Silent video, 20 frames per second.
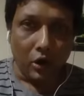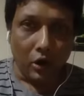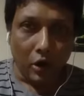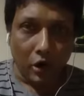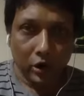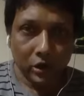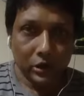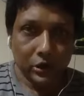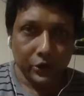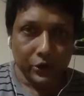
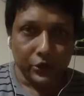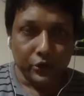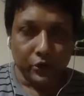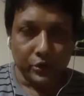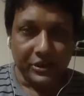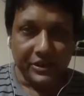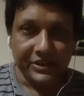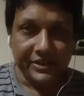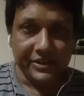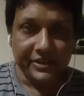all those
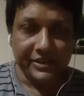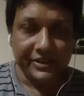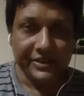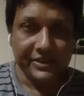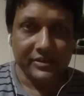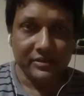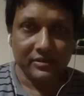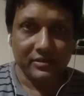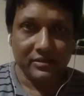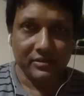
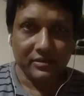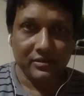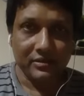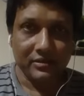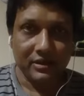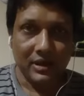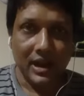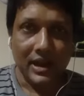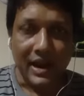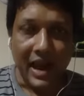OTCs
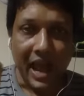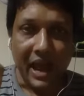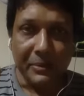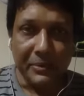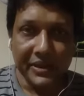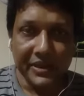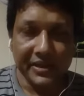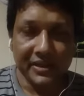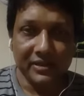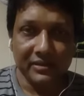are
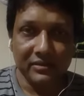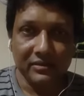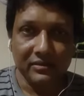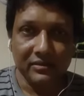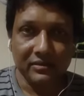having